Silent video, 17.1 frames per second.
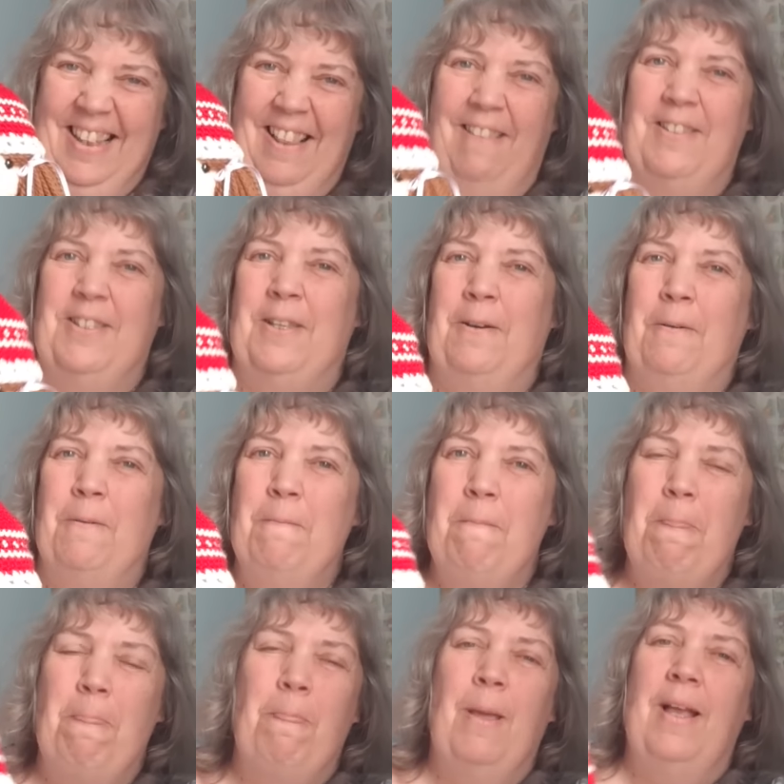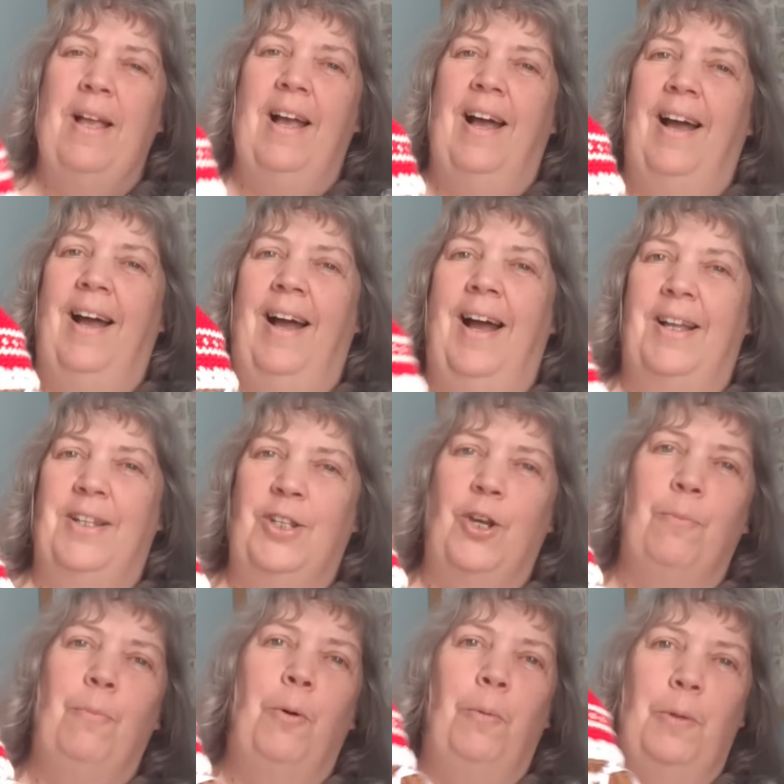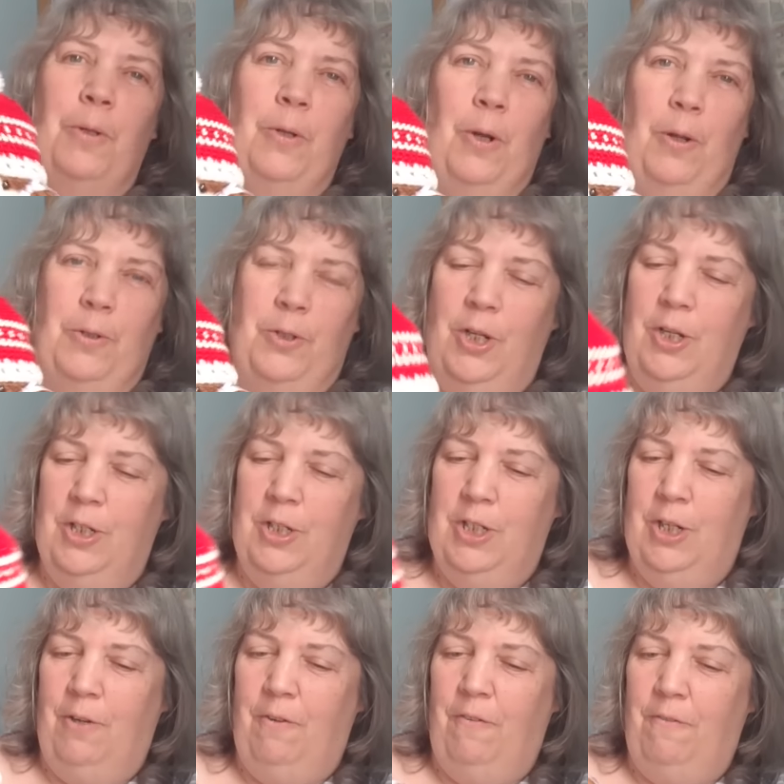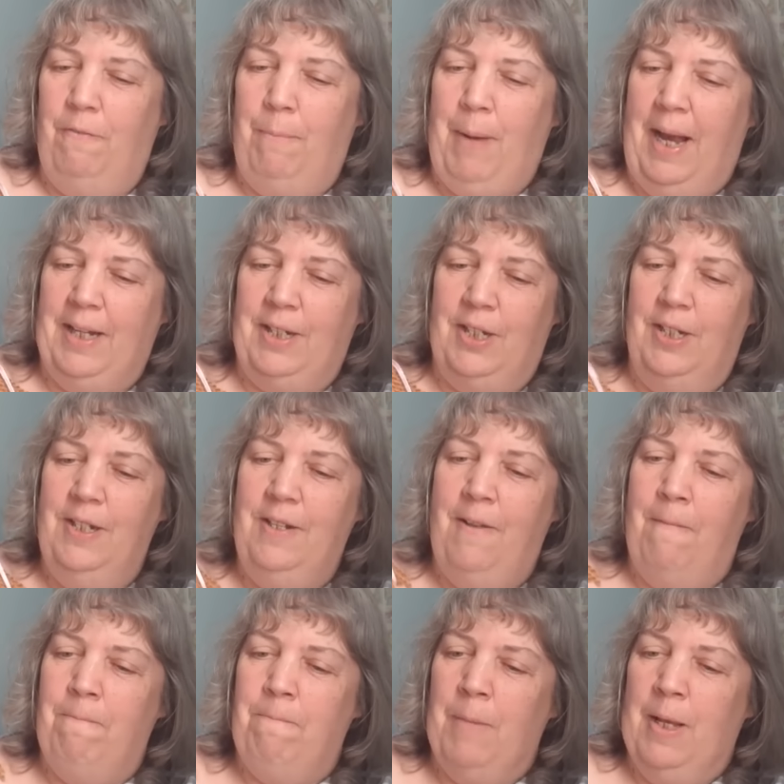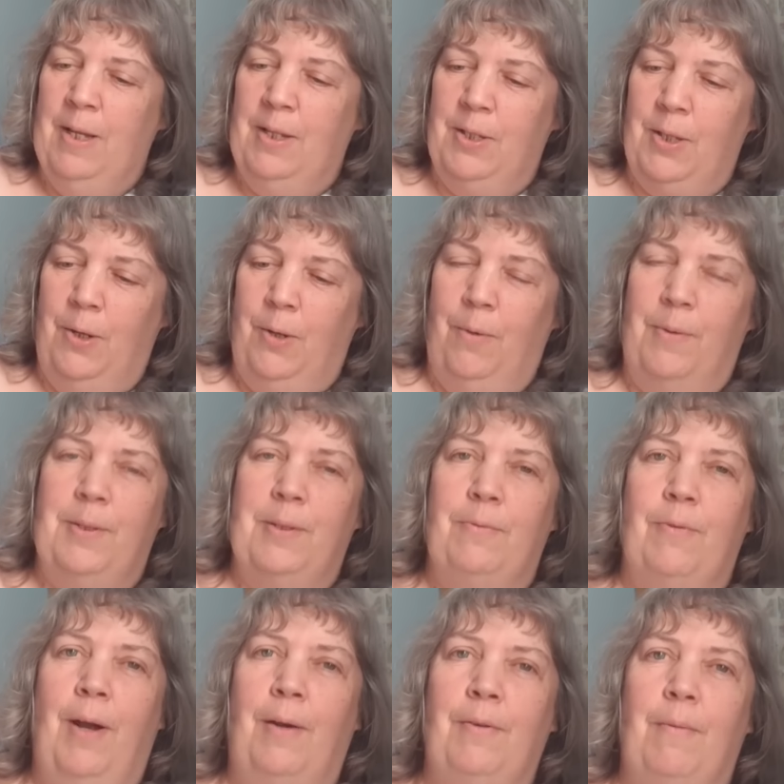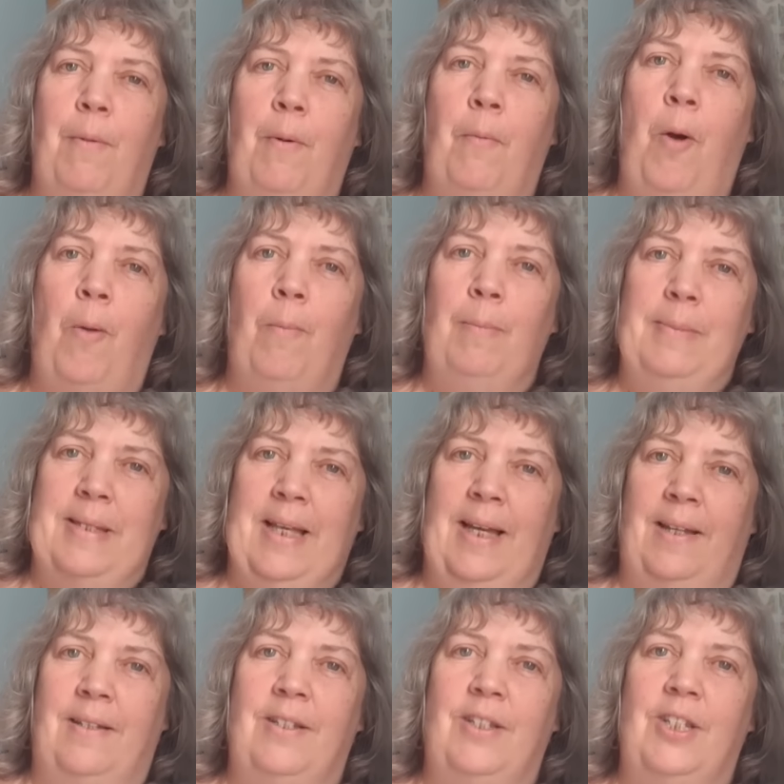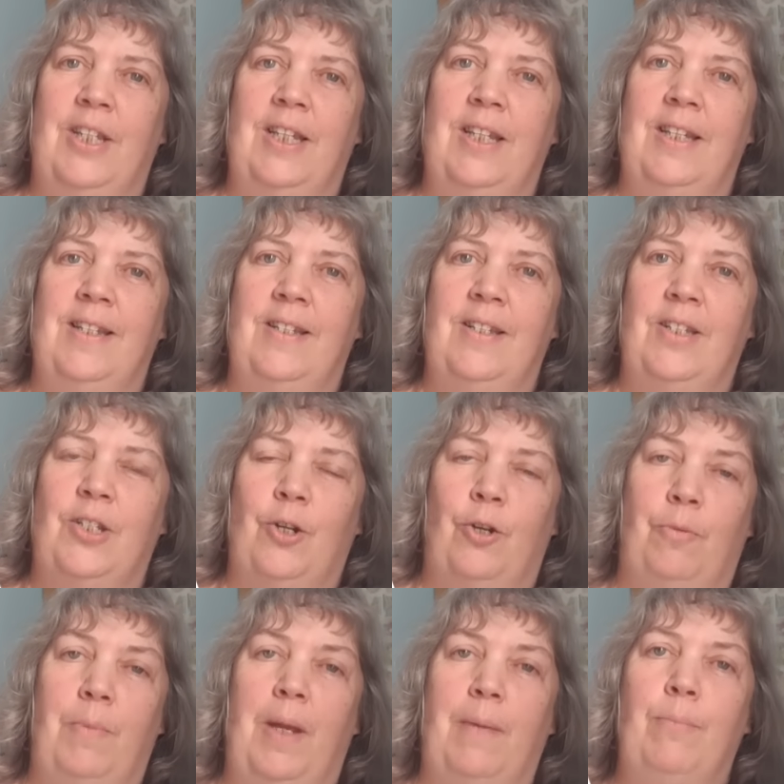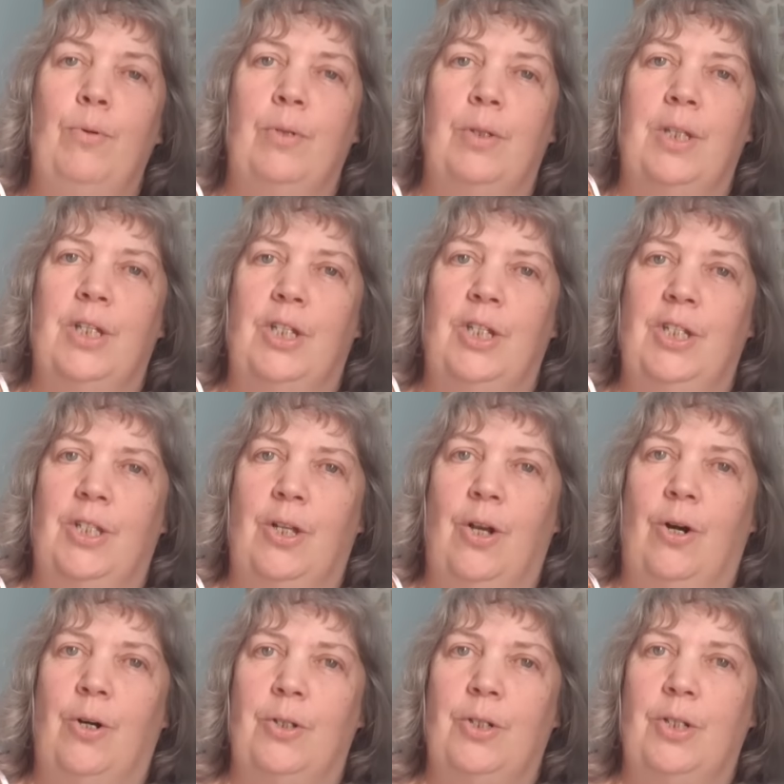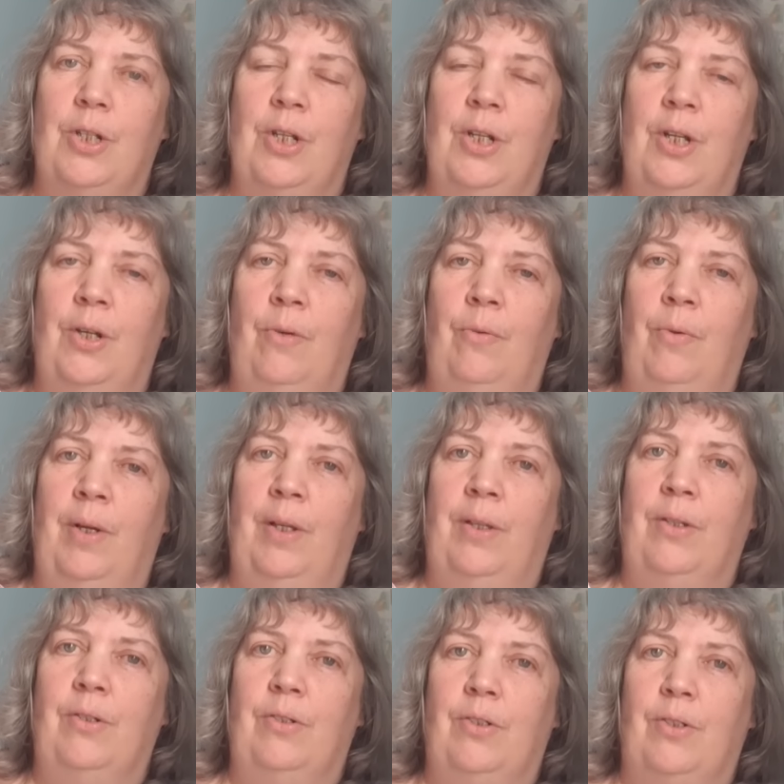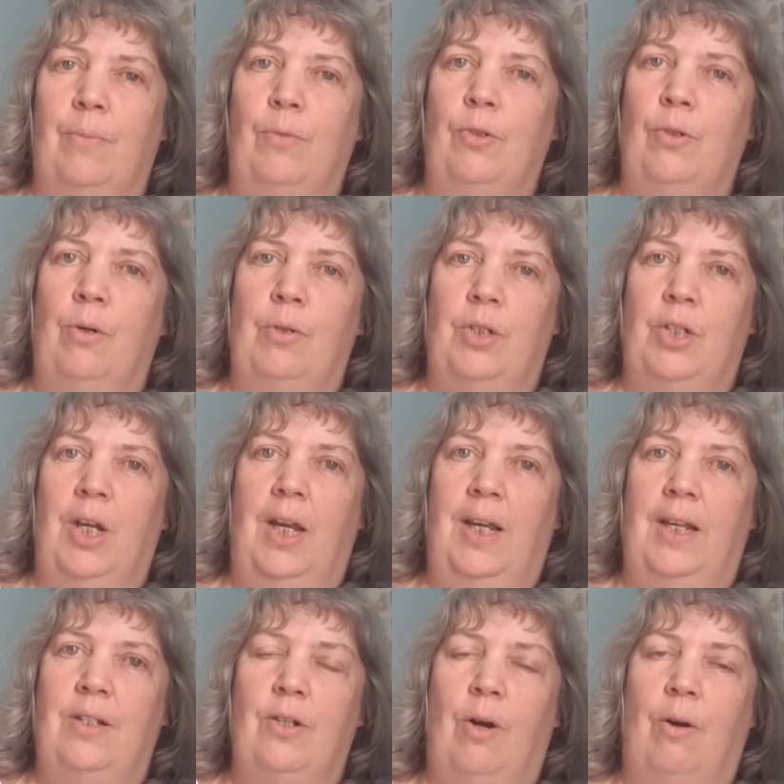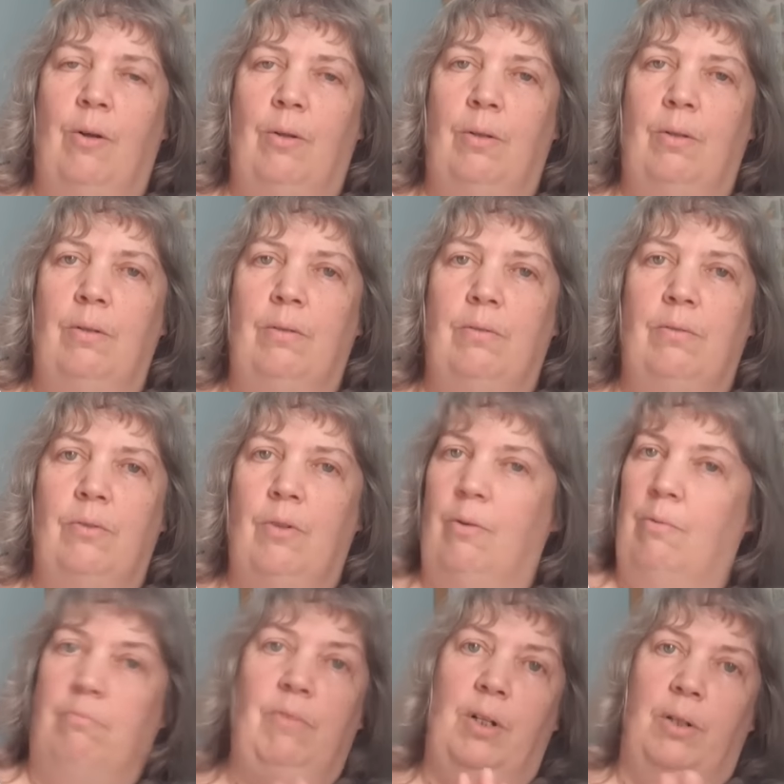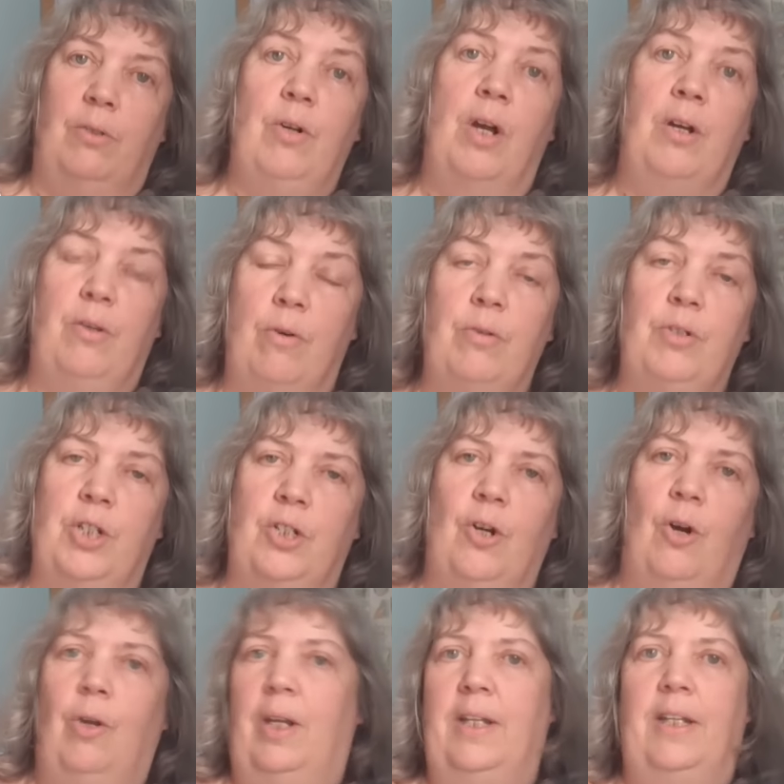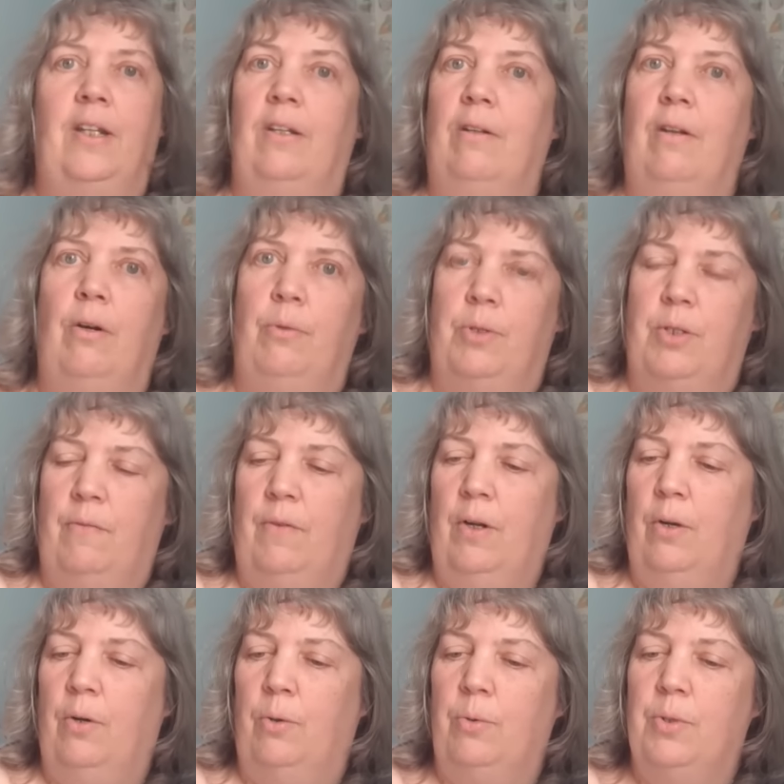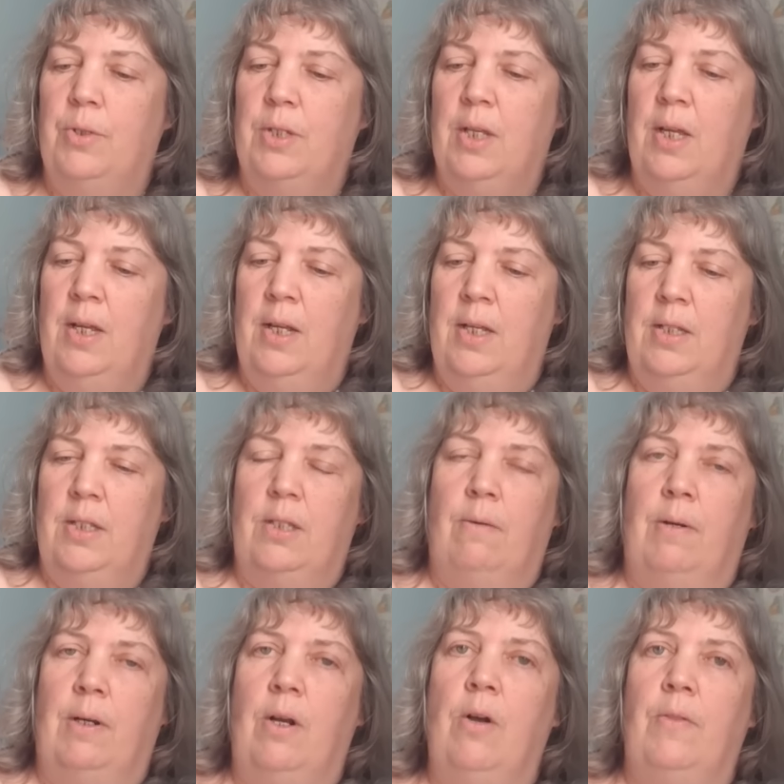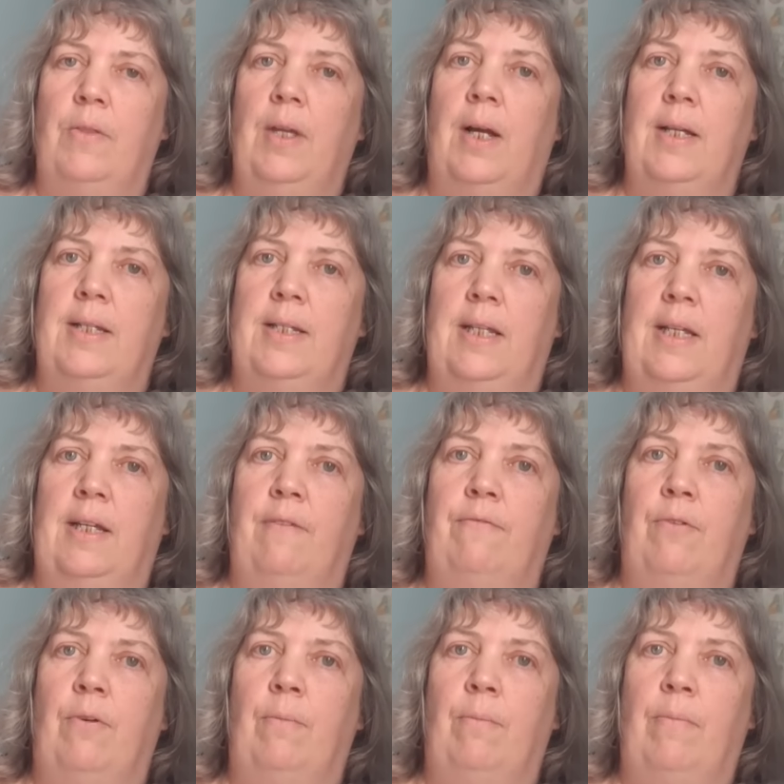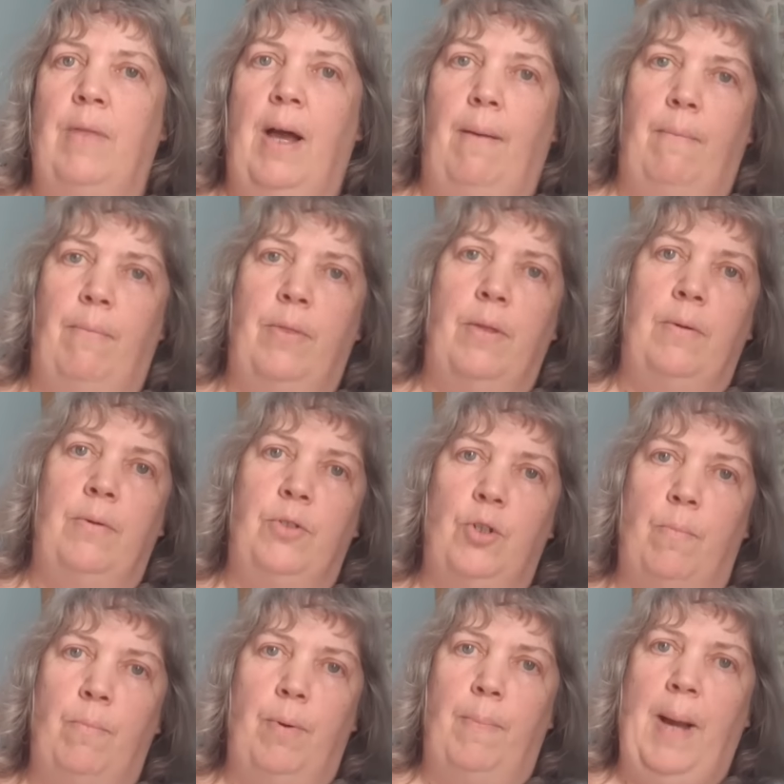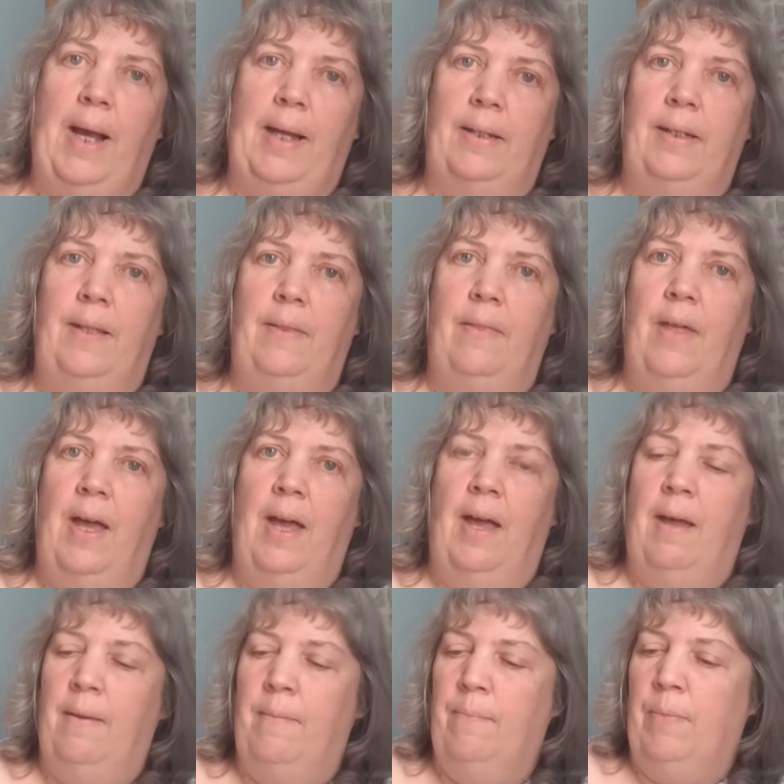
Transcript: So I had to come up with an alternative pattern. So I was round at my mum's, and she showed me a book that she's got with some crochet a crochet doll in and loads of clothes. So I got the idea from that, the jumper pattern in there.